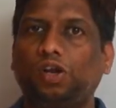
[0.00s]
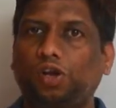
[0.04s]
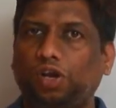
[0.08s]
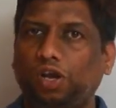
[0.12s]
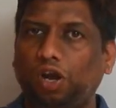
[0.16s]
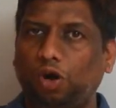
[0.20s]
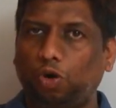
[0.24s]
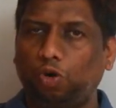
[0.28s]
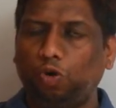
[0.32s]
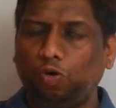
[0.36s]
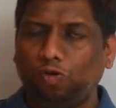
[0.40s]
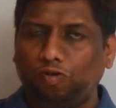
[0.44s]

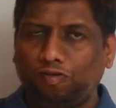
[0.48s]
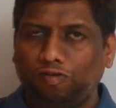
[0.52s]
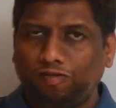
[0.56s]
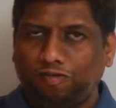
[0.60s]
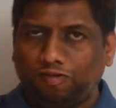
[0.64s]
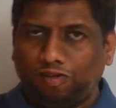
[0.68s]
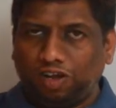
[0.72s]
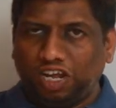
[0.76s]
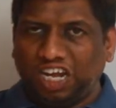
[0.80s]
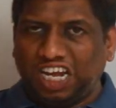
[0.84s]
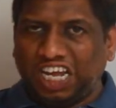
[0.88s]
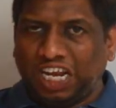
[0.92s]
Now,
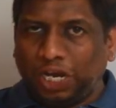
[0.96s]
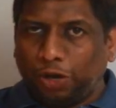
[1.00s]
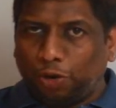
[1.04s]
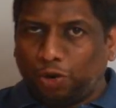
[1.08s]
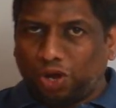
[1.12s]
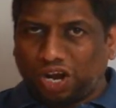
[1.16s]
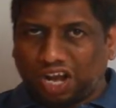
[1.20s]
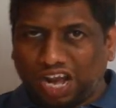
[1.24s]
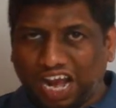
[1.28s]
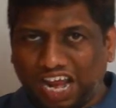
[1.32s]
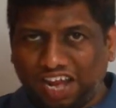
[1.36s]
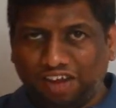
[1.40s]
in
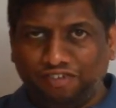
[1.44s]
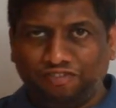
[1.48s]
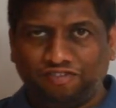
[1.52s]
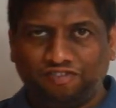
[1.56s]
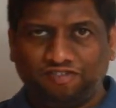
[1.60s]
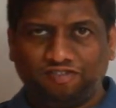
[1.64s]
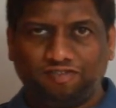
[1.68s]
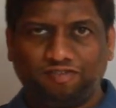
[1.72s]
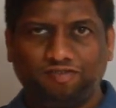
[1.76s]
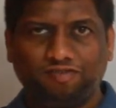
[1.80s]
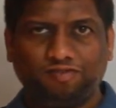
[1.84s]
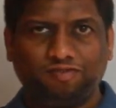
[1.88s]
our
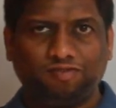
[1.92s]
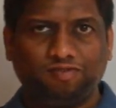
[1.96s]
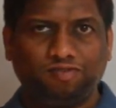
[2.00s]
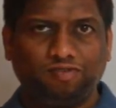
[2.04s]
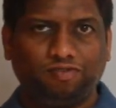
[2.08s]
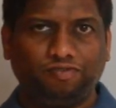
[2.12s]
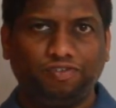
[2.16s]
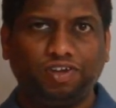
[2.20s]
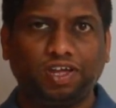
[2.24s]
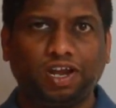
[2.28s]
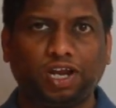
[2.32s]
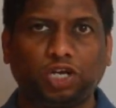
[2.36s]
life,
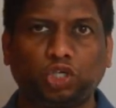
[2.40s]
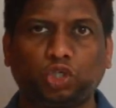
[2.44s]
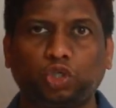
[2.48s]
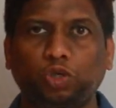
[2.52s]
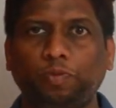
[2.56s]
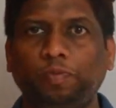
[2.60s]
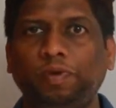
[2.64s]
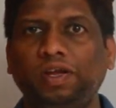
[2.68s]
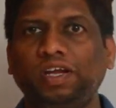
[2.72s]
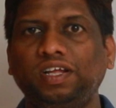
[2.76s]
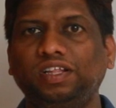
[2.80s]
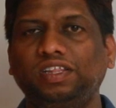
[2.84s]
we are
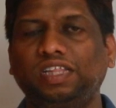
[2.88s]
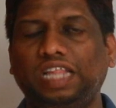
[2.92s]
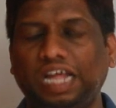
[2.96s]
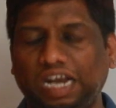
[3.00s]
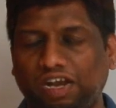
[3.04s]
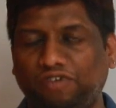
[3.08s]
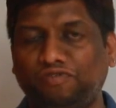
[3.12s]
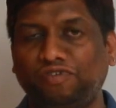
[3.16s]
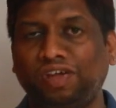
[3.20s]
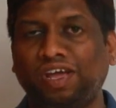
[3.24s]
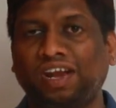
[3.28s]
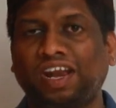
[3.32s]
assuming
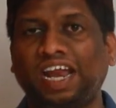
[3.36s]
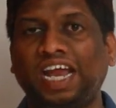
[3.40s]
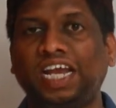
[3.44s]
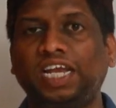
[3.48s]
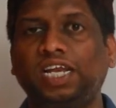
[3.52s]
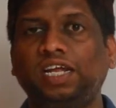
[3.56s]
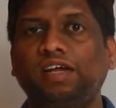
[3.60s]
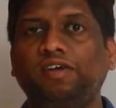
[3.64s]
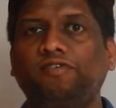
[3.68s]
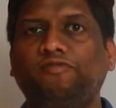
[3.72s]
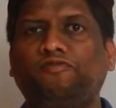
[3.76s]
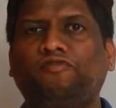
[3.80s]
that we are
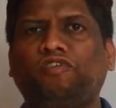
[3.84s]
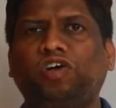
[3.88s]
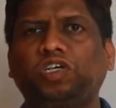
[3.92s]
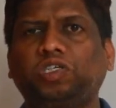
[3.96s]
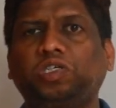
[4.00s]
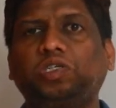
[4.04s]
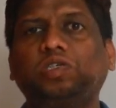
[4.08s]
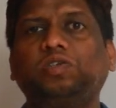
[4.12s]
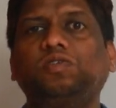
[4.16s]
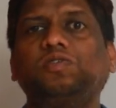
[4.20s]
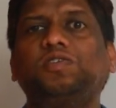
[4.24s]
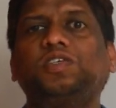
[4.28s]
writing
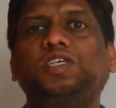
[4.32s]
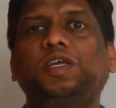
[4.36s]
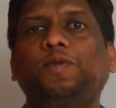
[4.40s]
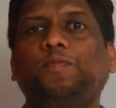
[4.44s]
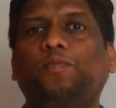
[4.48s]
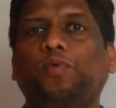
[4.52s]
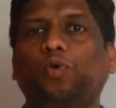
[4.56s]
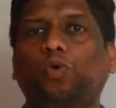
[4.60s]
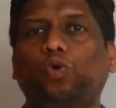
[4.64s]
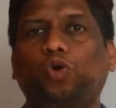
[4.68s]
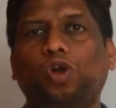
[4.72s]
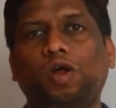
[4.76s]
first C
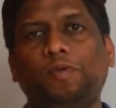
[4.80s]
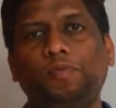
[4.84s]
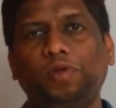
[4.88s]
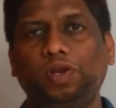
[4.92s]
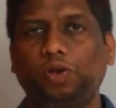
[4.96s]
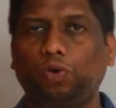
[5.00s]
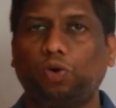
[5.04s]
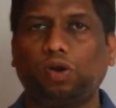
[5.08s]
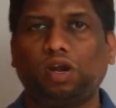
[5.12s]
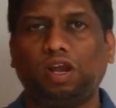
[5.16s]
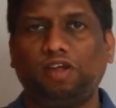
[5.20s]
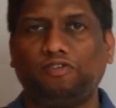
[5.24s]
program
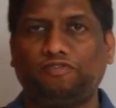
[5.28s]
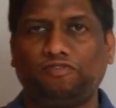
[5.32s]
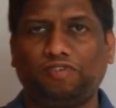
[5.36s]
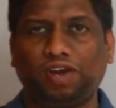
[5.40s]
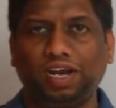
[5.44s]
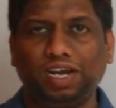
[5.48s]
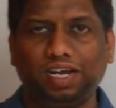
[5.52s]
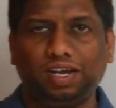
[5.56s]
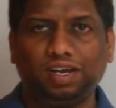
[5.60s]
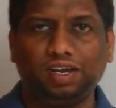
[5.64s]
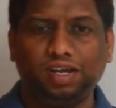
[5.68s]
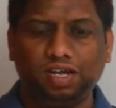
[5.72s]
in our life,
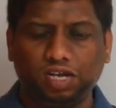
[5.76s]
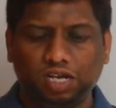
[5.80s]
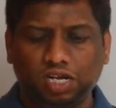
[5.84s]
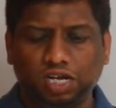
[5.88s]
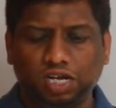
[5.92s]
right?